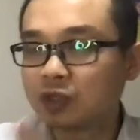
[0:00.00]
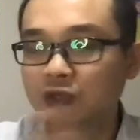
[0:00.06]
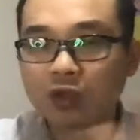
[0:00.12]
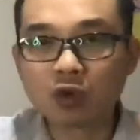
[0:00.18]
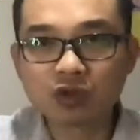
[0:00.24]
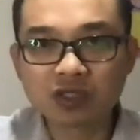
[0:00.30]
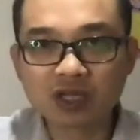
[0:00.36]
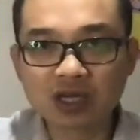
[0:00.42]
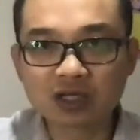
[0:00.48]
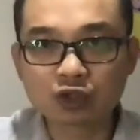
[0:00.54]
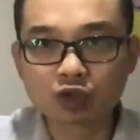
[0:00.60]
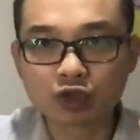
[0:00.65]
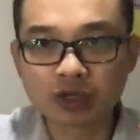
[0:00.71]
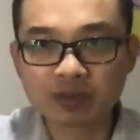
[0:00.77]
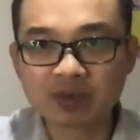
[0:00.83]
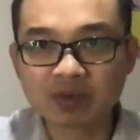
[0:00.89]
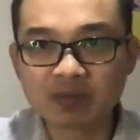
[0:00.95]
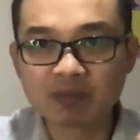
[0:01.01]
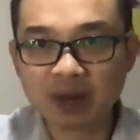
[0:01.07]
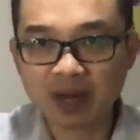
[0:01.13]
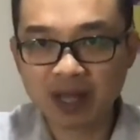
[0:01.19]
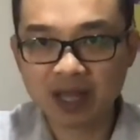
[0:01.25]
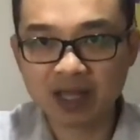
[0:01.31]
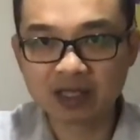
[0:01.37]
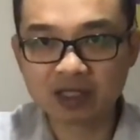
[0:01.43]
those are the treatment
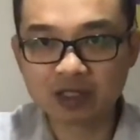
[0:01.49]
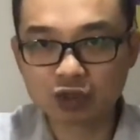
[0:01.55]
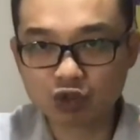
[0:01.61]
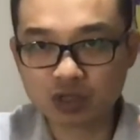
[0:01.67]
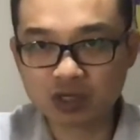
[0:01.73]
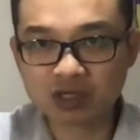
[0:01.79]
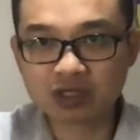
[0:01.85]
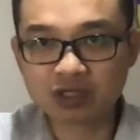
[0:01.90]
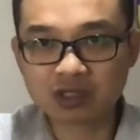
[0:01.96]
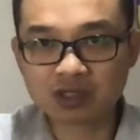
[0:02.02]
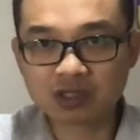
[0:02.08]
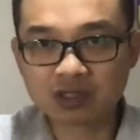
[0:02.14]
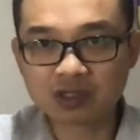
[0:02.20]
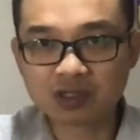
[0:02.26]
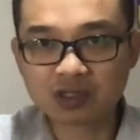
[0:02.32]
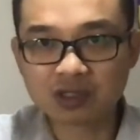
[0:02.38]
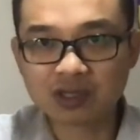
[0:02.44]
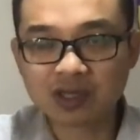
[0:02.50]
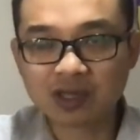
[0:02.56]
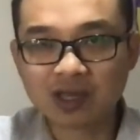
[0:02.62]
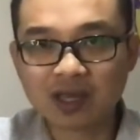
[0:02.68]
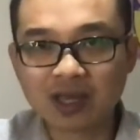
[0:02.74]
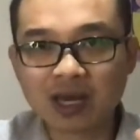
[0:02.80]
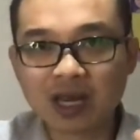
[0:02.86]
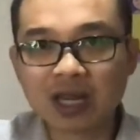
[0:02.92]
plan strategies.
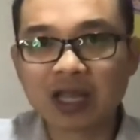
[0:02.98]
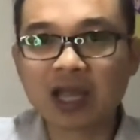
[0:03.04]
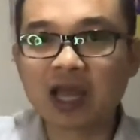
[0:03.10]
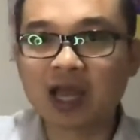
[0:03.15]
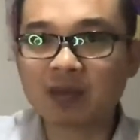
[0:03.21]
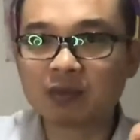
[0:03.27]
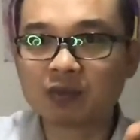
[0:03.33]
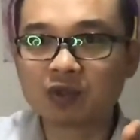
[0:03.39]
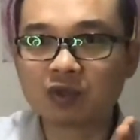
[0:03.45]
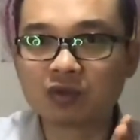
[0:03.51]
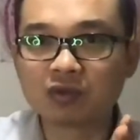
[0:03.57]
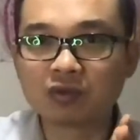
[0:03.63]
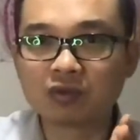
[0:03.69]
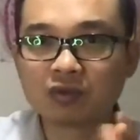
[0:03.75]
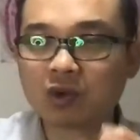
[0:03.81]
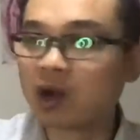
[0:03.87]
And then it comes to